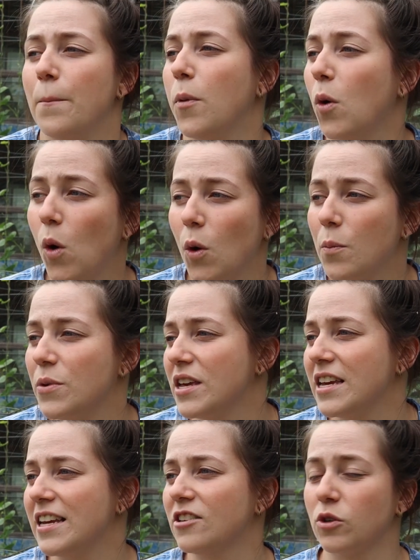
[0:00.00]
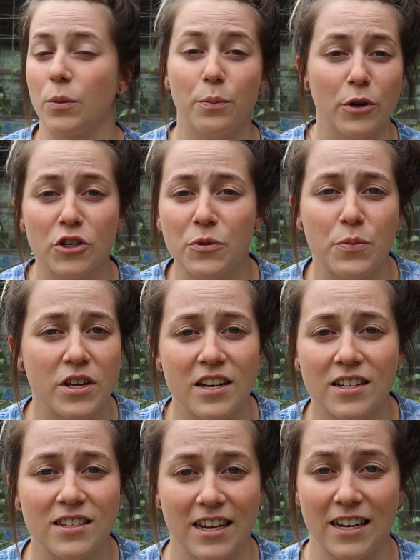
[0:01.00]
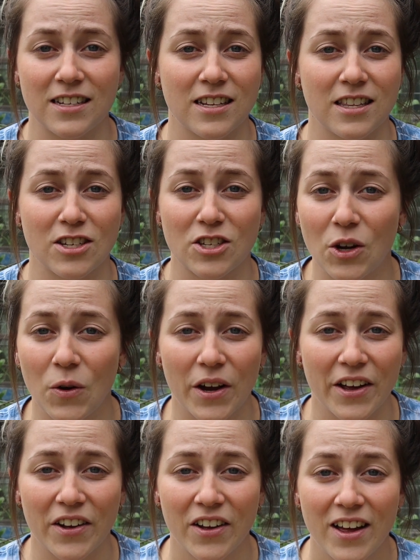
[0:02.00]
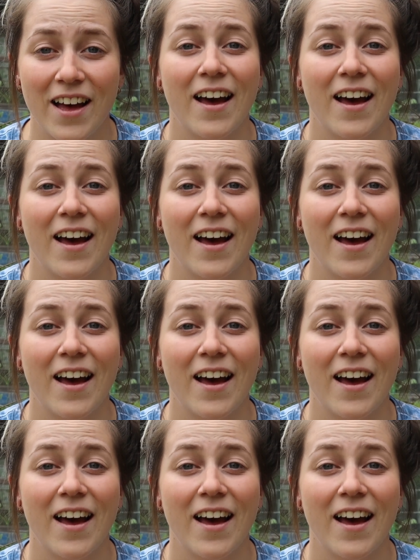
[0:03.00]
pole beans or bush beans into the soil.